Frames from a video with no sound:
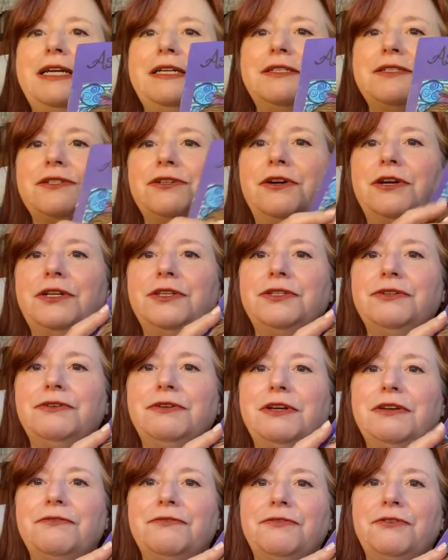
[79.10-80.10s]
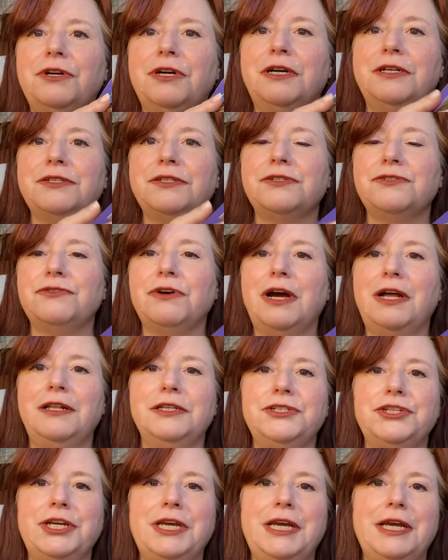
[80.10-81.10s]
started doing for
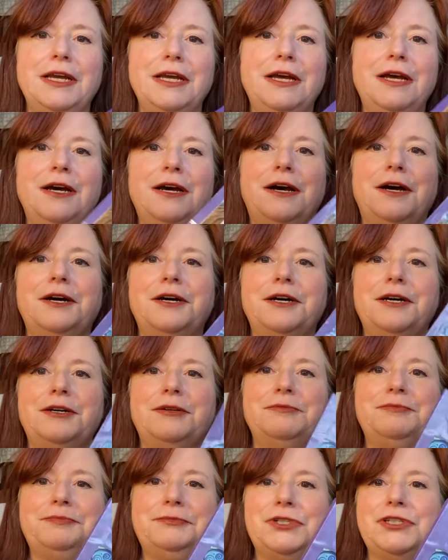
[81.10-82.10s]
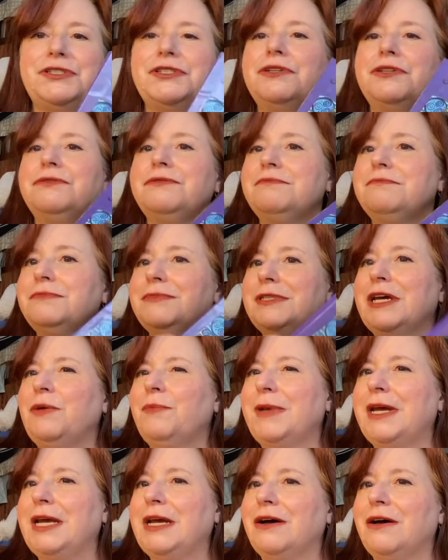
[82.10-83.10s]
astrology. Just don't
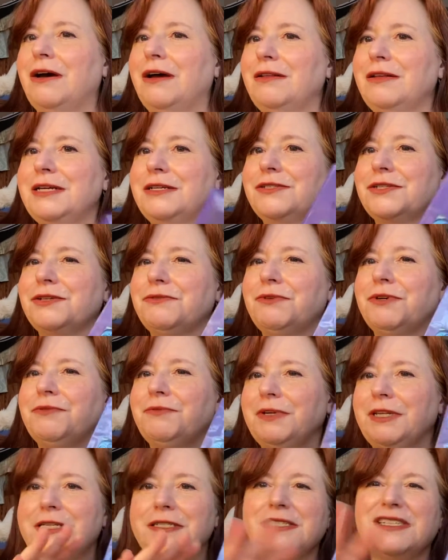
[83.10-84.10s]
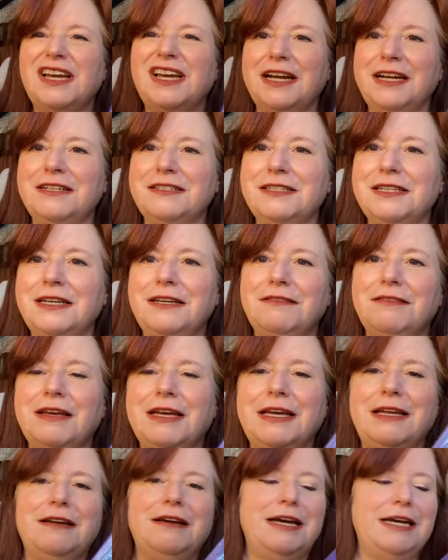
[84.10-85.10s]
tell my colleagues who are really sciencey
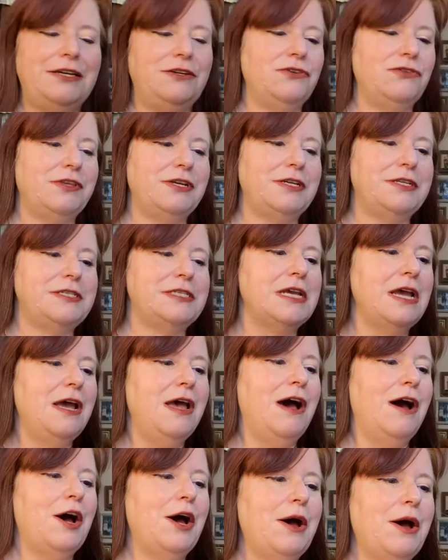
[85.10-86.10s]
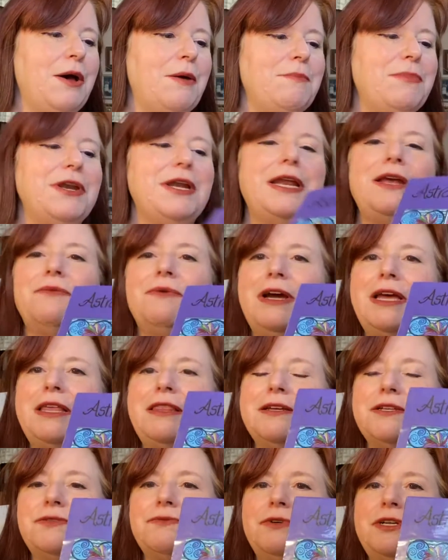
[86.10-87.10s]
that I do this. But anyway,
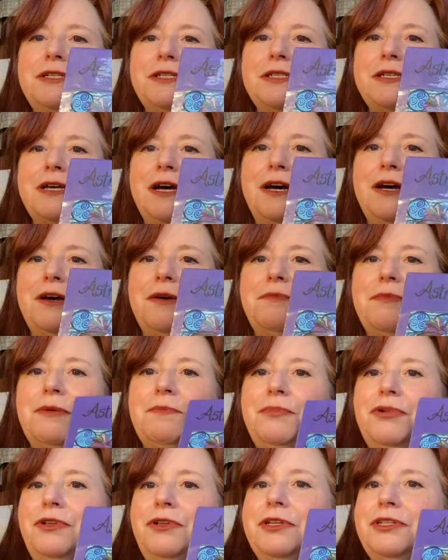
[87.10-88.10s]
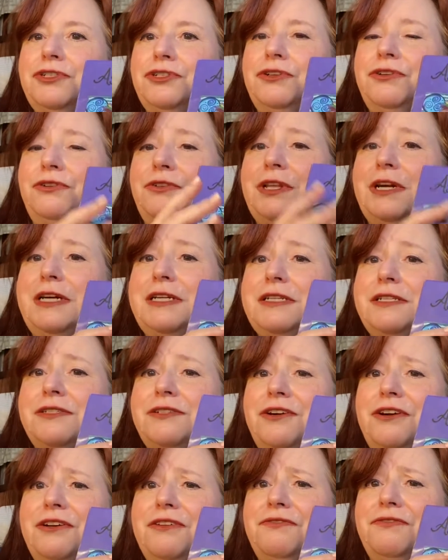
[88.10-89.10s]
this was a bullet journal that I
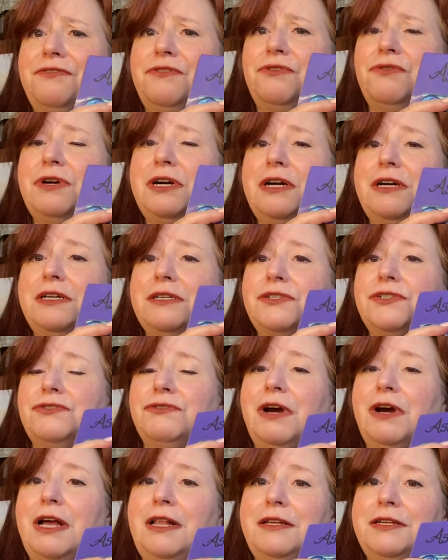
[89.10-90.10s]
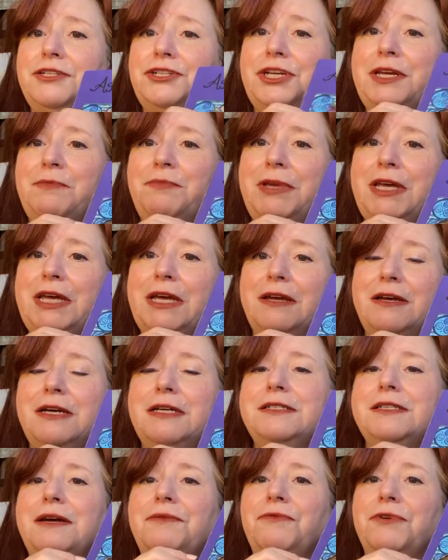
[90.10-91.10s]
started for astrology
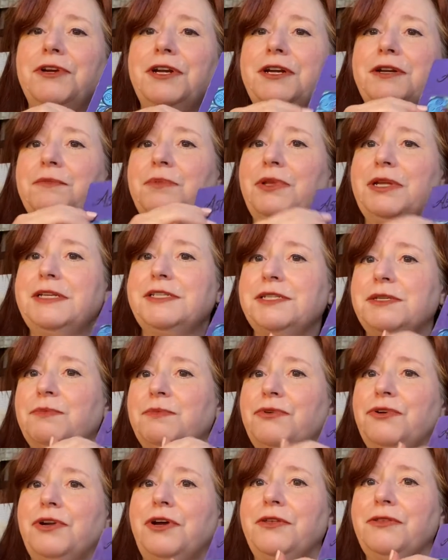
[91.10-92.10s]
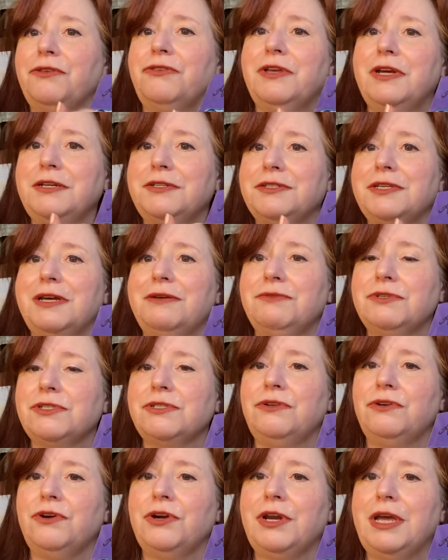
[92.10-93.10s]
because I wanted a place to put all the things I was
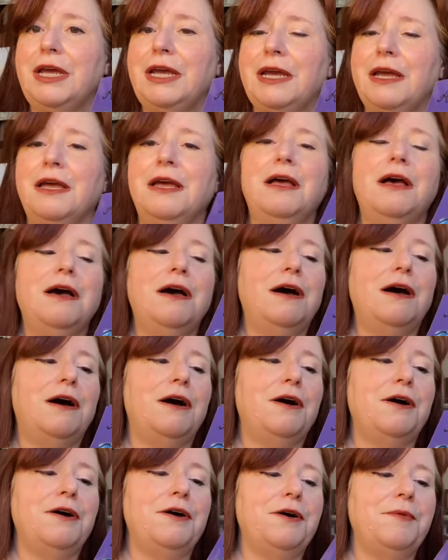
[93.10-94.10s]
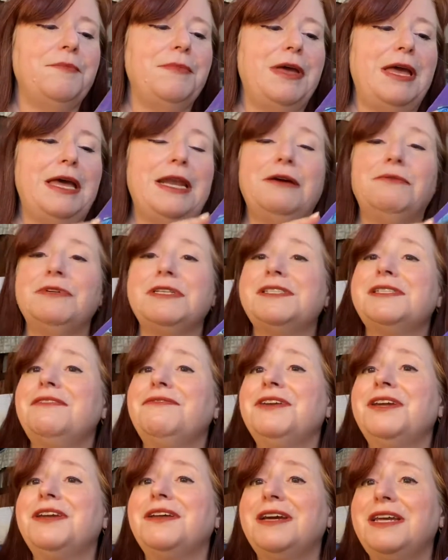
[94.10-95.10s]
learning. And it was
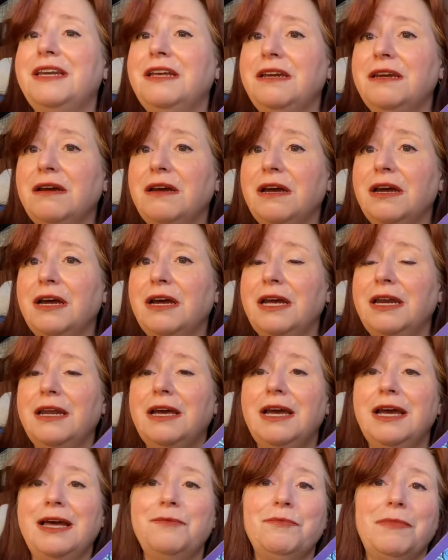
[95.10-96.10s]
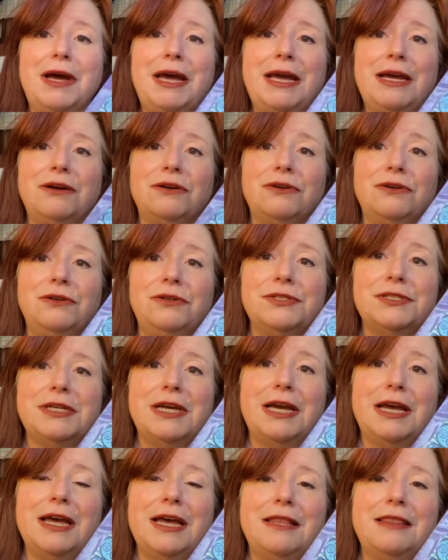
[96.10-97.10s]
$7.99 at Michael's,
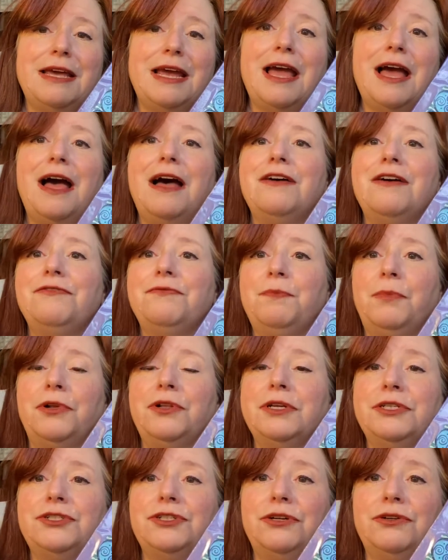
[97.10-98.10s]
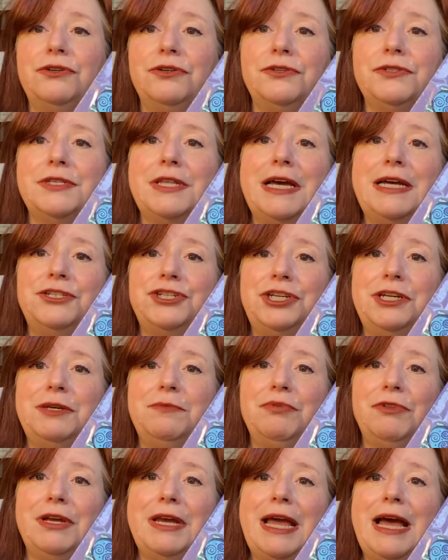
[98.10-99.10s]
and they have bullet journals that
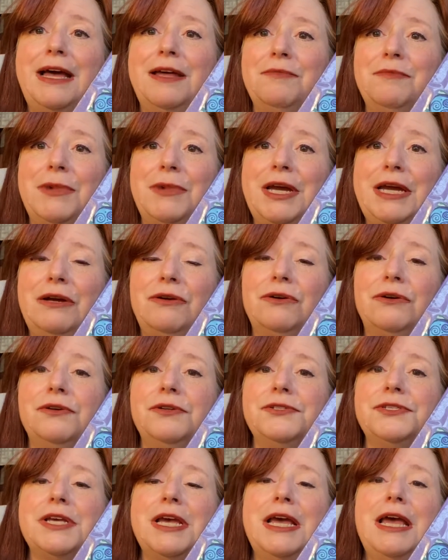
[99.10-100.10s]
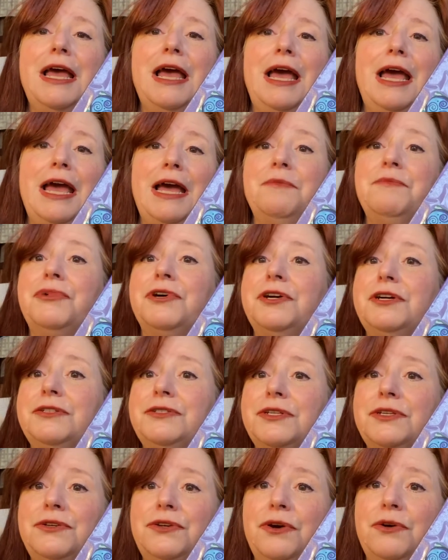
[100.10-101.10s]
cheaply at Michael's and
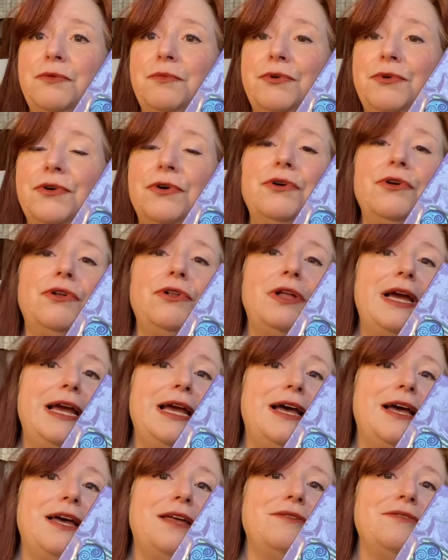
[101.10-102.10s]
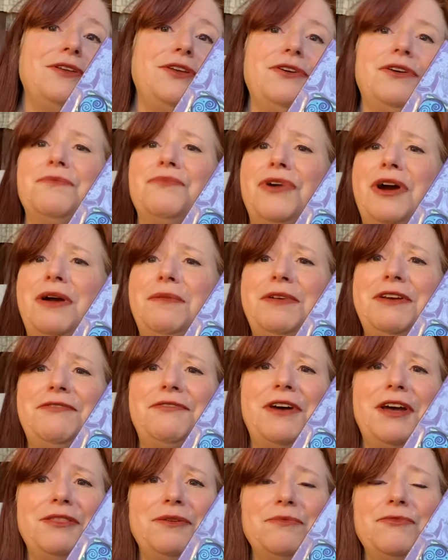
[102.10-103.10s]
Barnes and Noble, and you can probably
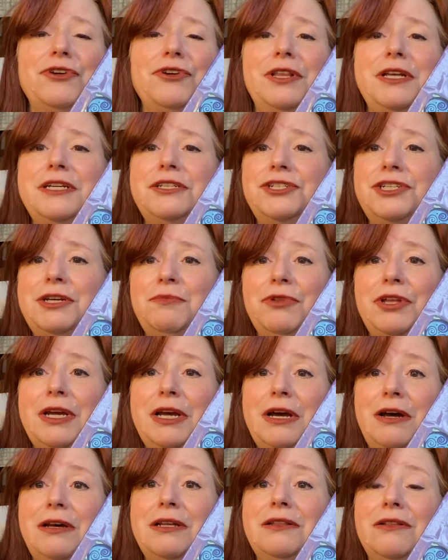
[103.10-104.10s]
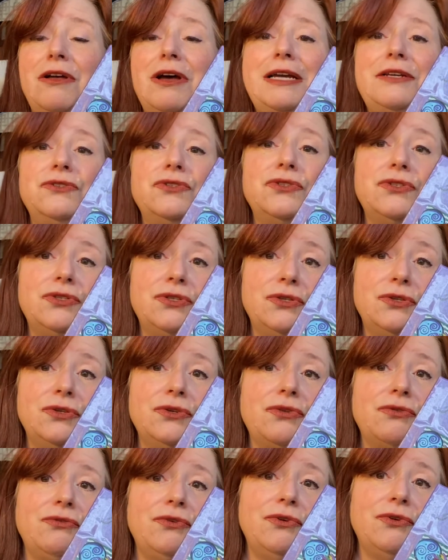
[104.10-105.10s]
find them really cheaply online
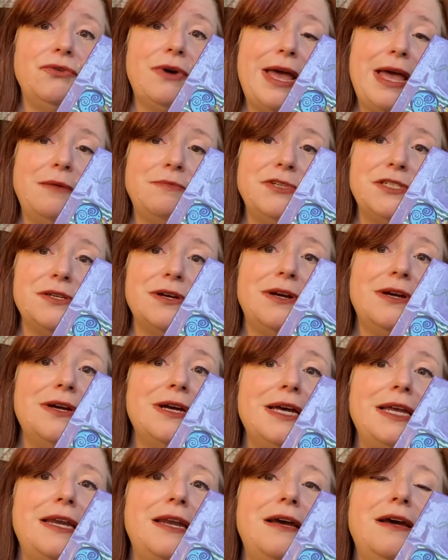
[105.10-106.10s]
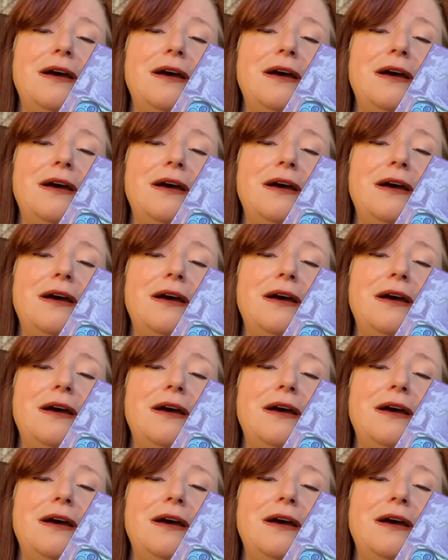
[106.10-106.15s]
too through Amazon.